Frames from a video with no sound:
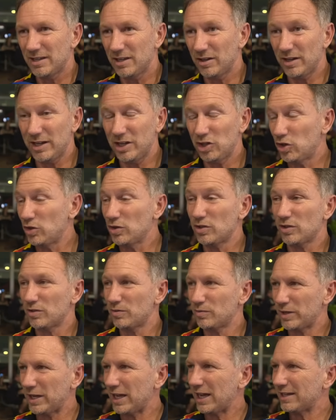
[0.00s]
you know, issues
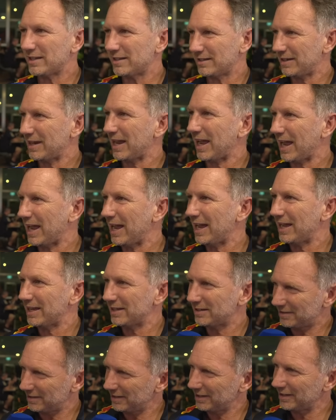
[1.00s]
that we hadn't
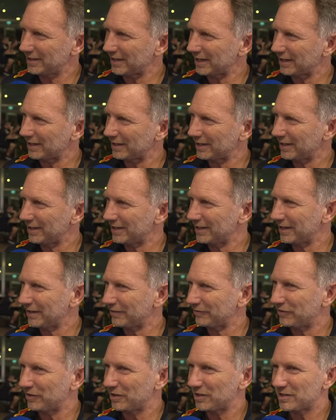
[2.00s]
had in
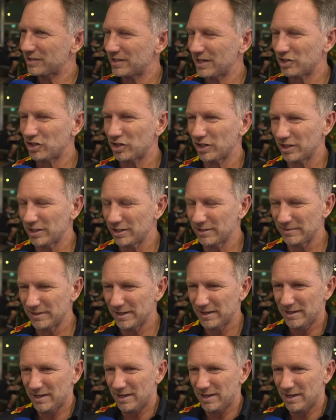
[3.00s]
that first session, and